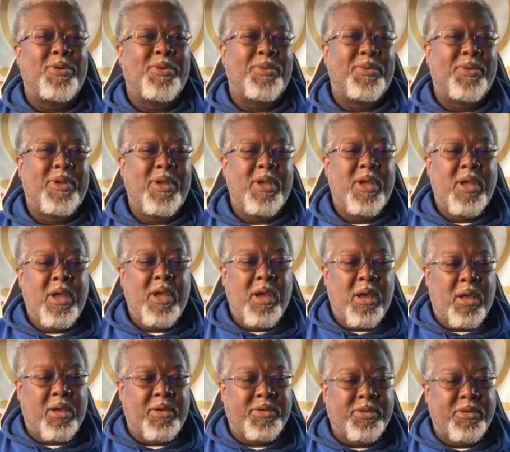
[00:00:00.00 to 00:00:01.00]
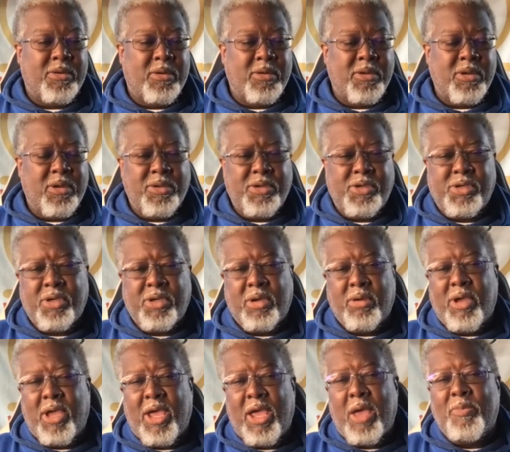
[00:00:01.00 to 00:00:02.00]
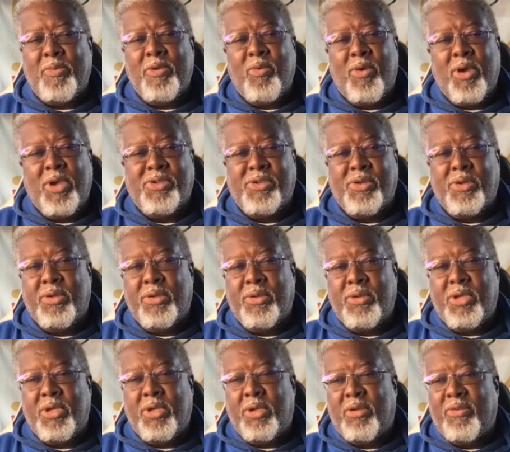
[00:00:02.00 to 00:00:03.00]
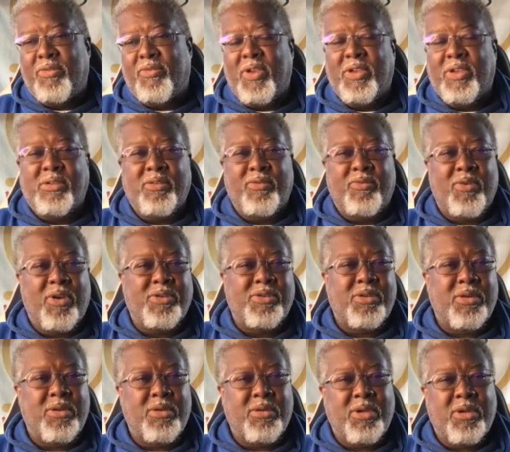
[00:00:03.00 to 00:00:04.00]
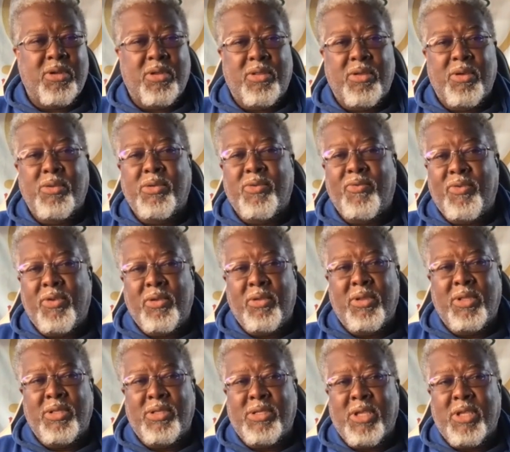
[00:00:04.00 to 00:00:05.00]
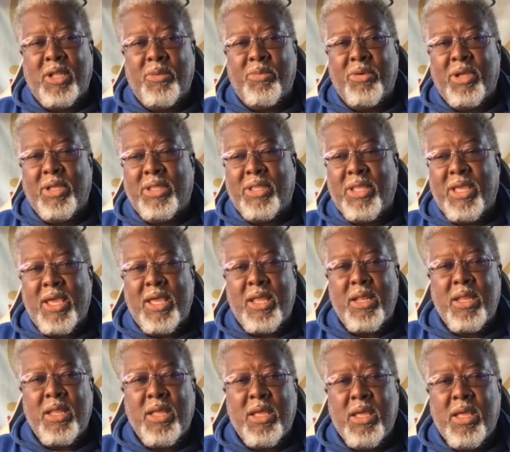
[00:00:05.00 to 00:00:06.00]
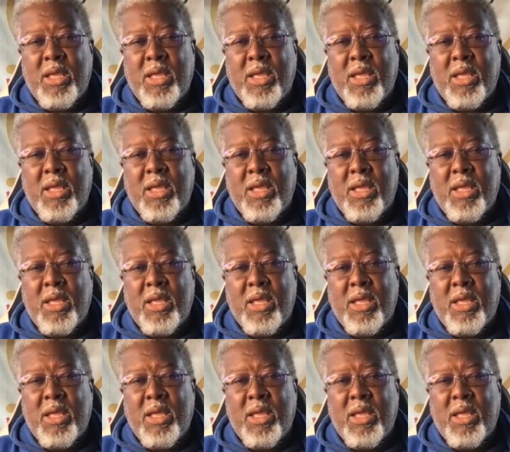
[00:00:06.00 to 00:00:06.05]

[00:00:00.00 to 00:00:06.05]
moon. Also, you know, share a happy Western New Year, festive Western New Year to those of you that celebrate that.